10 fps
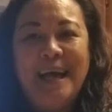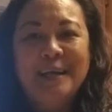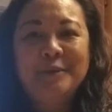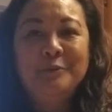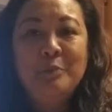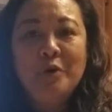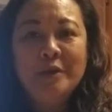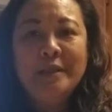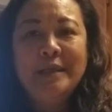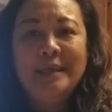Good
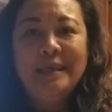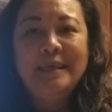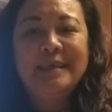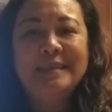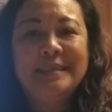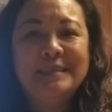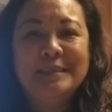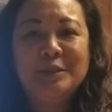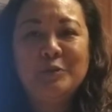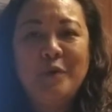morning. This
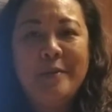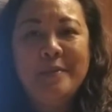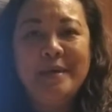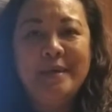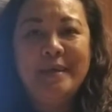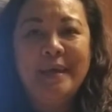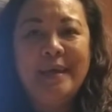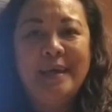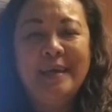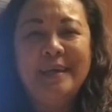is Remy
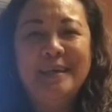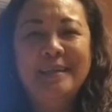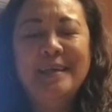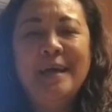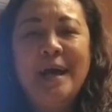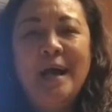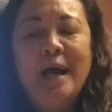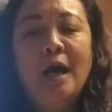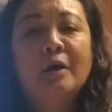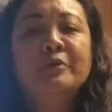again.
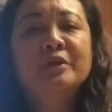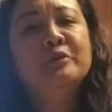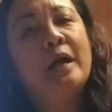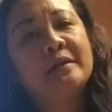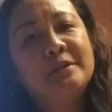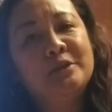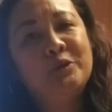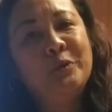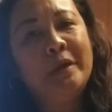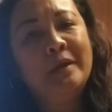How are you guys
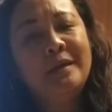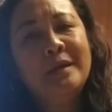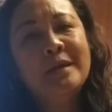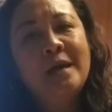doing?